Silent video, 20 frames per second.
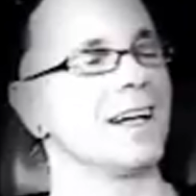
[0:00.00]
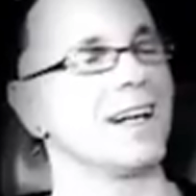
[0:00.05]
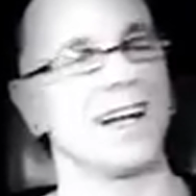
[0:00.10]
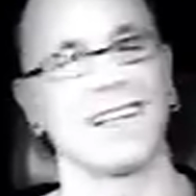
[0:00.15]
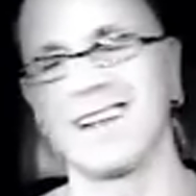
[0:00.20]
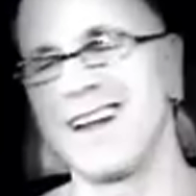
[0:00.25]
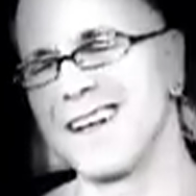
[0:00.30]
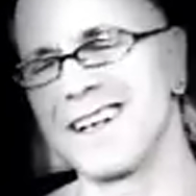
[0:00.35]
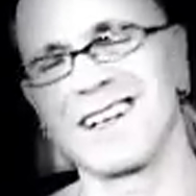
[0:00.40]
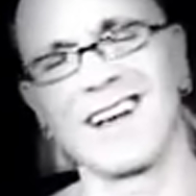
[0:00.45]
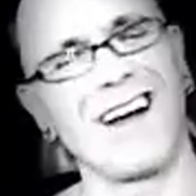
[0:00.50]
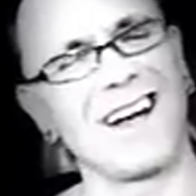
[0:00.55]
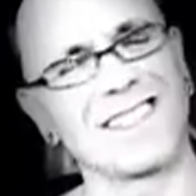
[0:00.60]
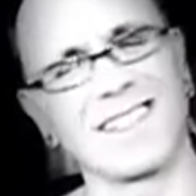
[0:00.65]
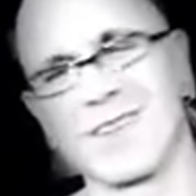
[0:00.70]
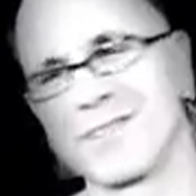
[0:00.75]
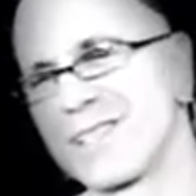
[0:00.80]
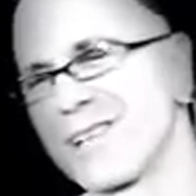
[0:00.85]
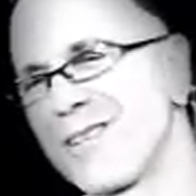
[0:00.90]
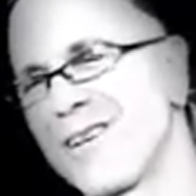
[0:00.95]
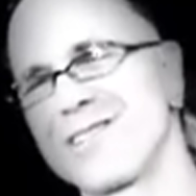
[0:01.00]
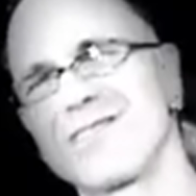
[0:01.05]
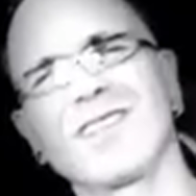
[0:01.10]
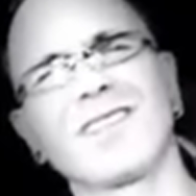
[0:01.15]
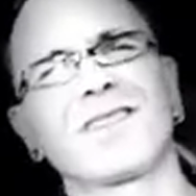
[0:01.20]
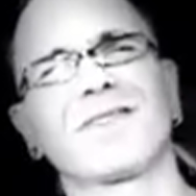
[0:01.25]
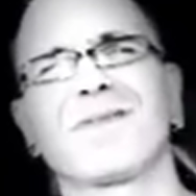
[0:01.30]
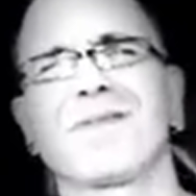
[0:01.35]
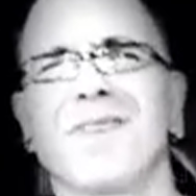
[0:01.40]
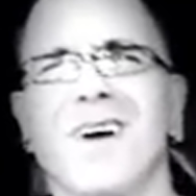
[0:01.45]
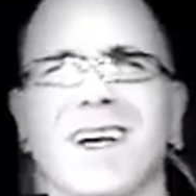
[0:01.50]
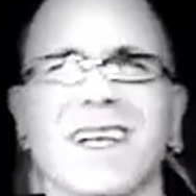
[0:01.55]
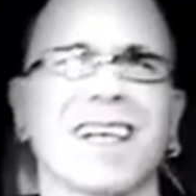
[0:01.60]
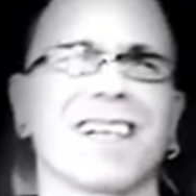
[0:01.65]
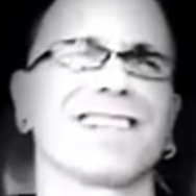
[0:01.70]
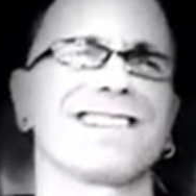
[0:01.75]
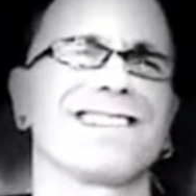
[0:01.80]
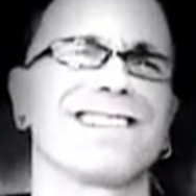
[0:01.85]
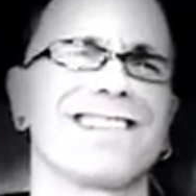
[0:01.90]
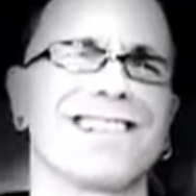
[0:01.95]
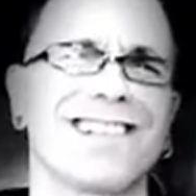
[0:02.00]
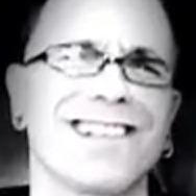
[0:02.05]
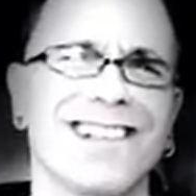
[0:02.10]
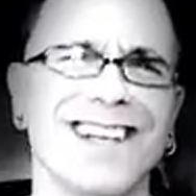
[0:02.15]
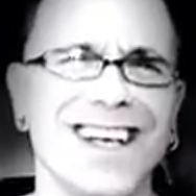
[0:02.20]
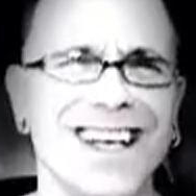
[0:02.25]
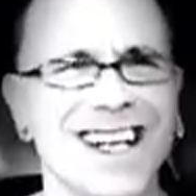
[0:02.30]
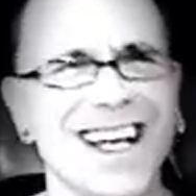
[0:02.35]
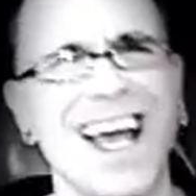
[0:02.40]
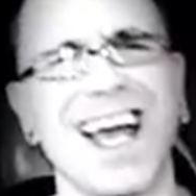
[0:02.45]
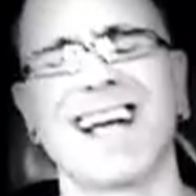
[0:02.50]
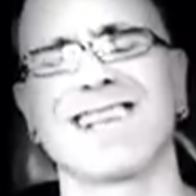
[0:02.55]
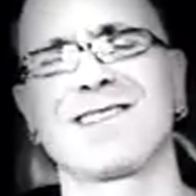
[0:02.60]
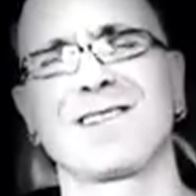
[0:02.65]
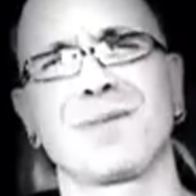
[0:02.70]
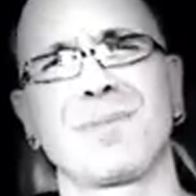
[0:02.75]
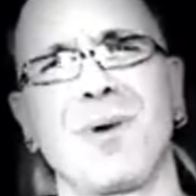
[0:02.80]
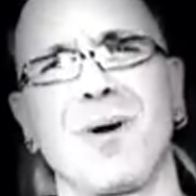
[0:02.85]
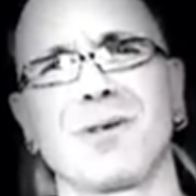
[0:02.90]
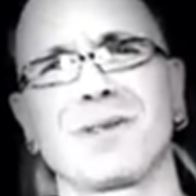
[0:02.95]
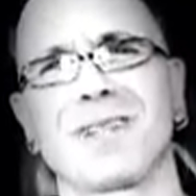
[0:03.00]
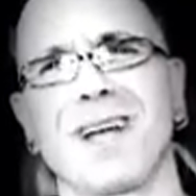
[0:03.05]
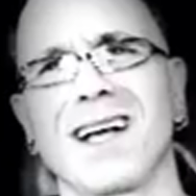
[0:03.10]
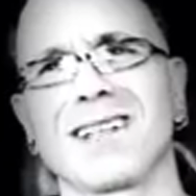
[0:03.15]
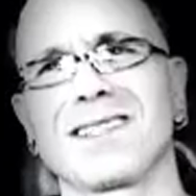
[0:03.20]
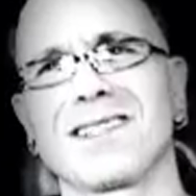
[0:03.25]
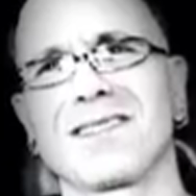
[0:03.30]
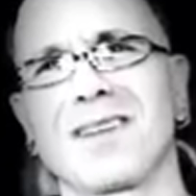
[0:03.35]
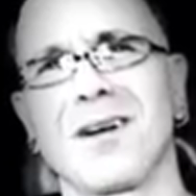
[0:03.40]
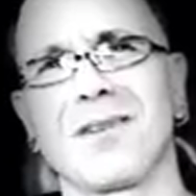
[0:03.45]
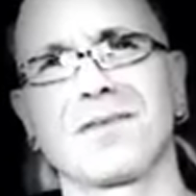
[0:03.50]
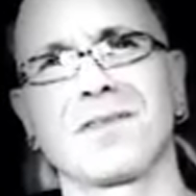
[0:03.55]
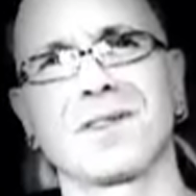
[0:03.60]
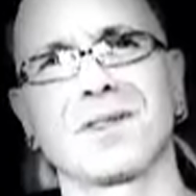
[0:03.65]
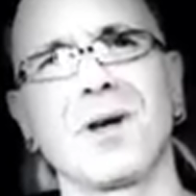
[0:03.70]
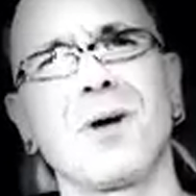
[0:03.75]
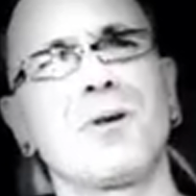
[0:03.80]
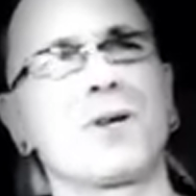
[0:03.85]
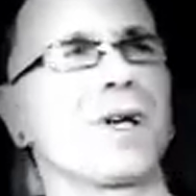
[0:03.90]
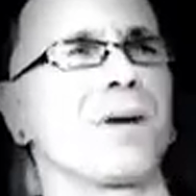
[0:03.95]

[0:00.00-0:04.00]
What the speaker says: A lot of guys out there are just fucking shitheads about that stuff, you know?